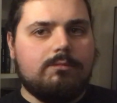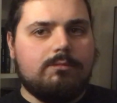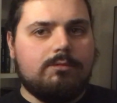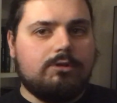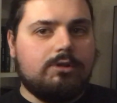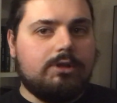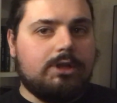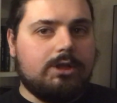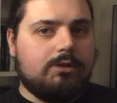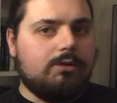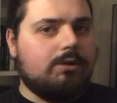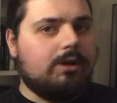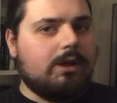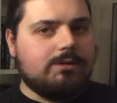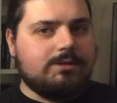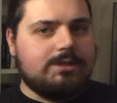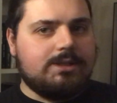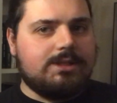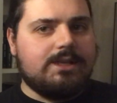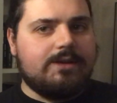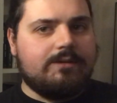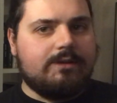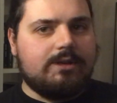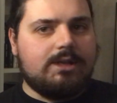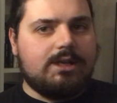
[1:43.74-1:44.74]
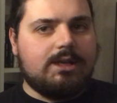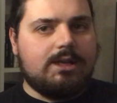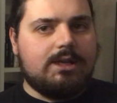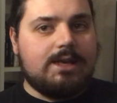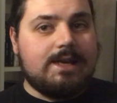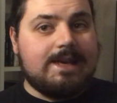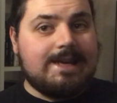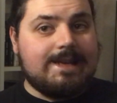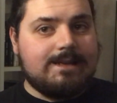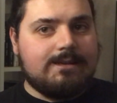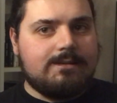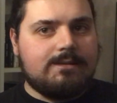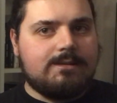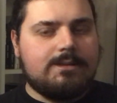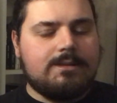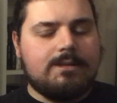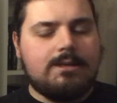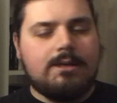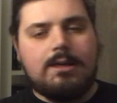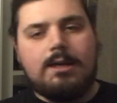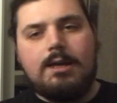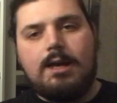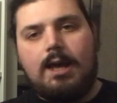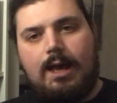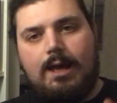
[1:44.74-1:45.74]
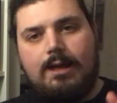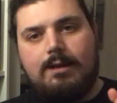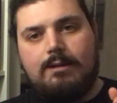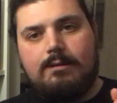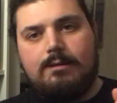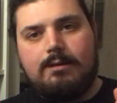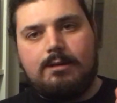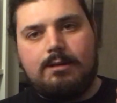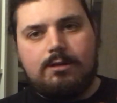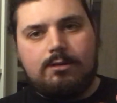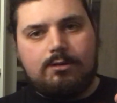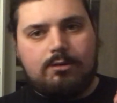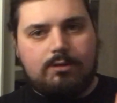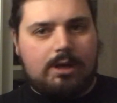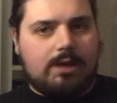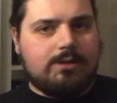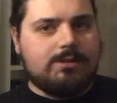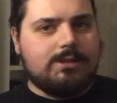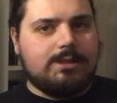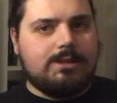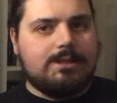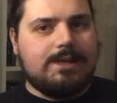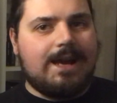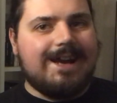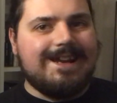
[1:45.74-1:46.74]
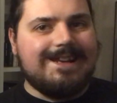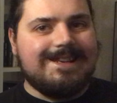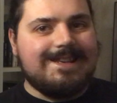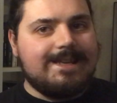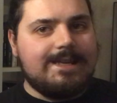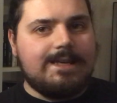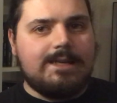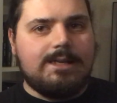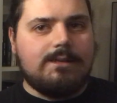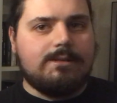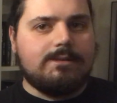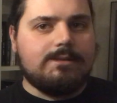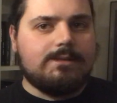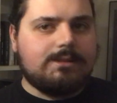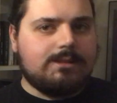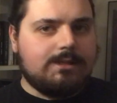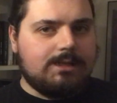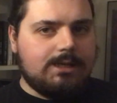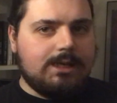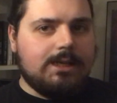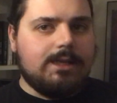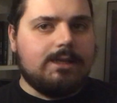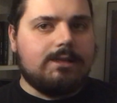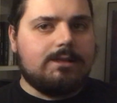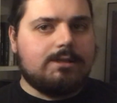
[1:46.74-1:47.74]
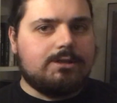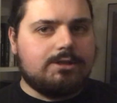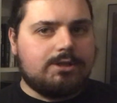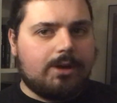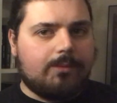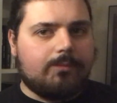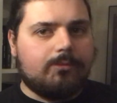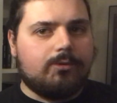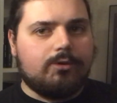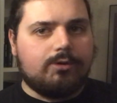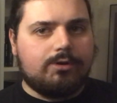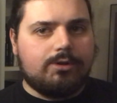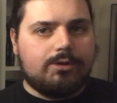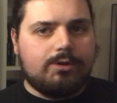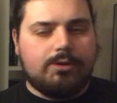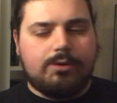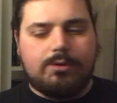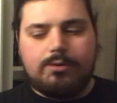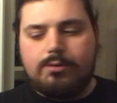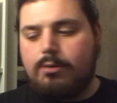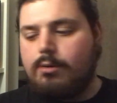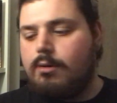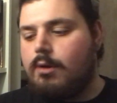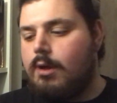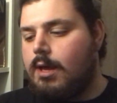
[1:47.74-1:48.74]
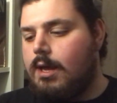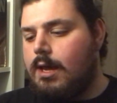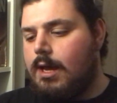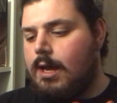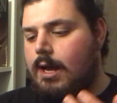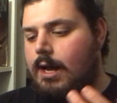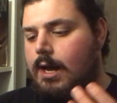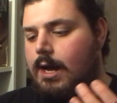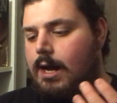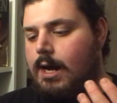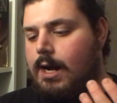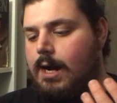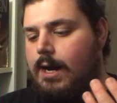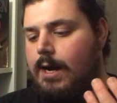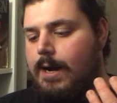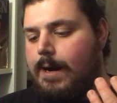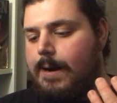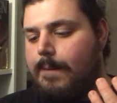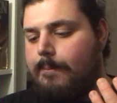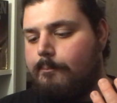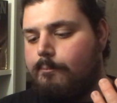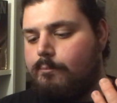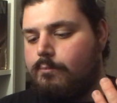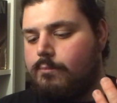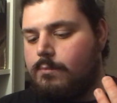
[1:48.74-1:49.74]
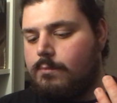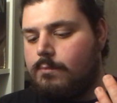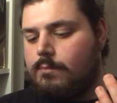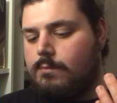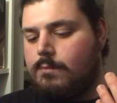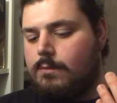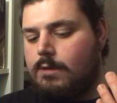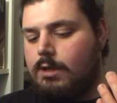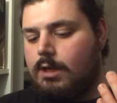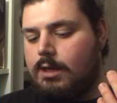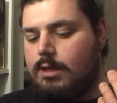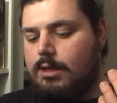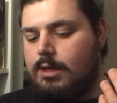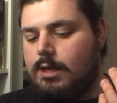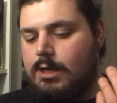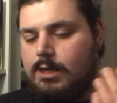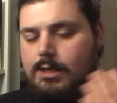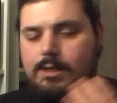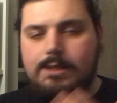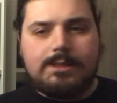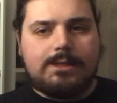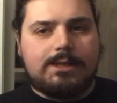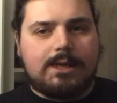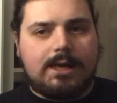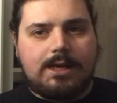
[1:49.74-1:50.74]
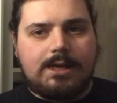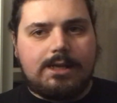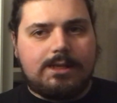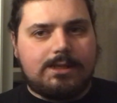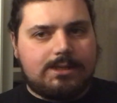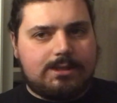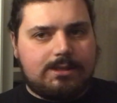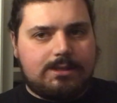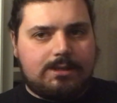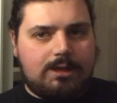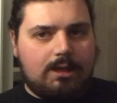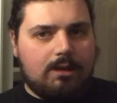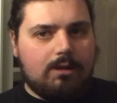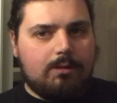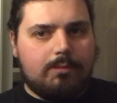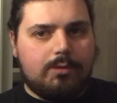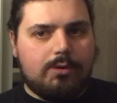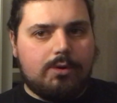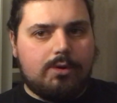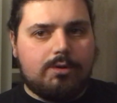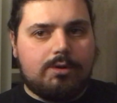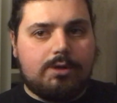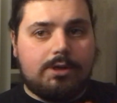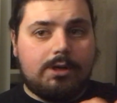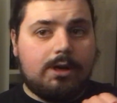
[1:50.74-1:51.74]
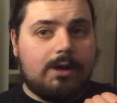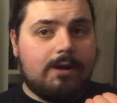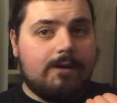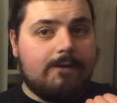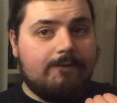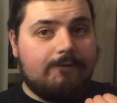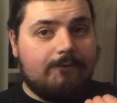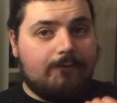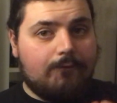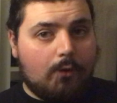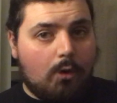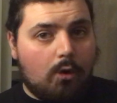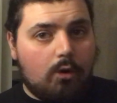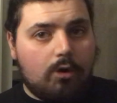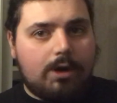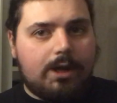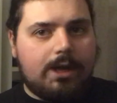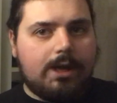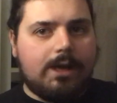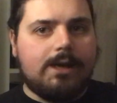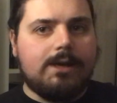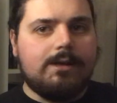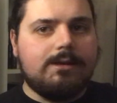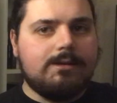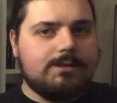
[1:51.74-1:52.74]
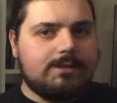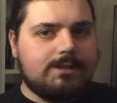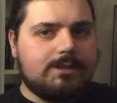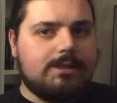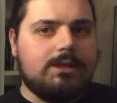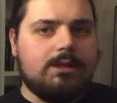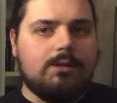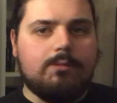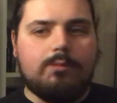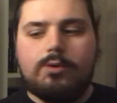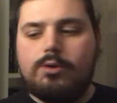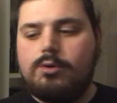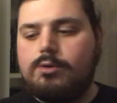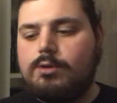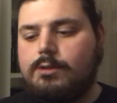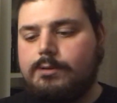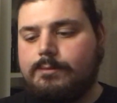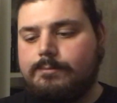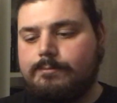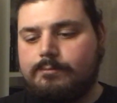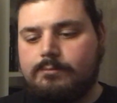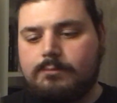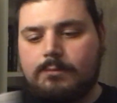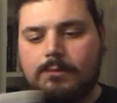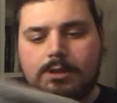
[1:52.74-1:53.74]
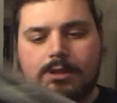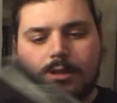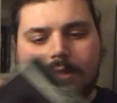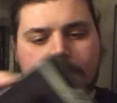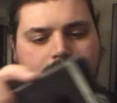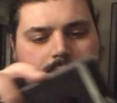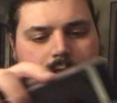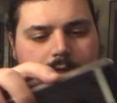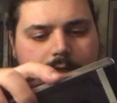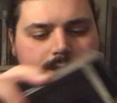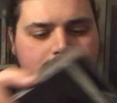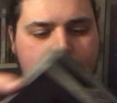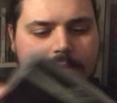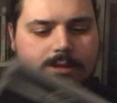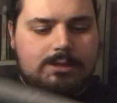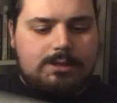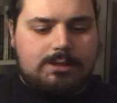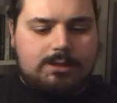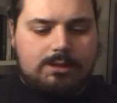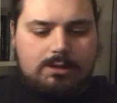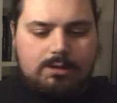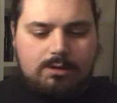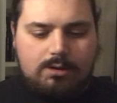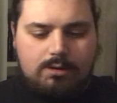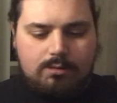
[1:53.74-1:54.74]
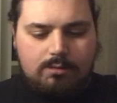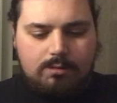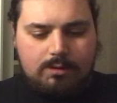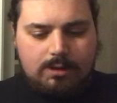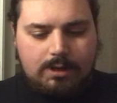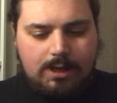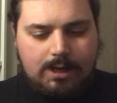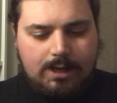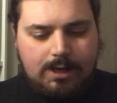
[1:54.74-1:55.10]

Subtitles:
the 2017 It and 2019's It Chapter Two. Um, it is a steelbook, 4K steelbook. So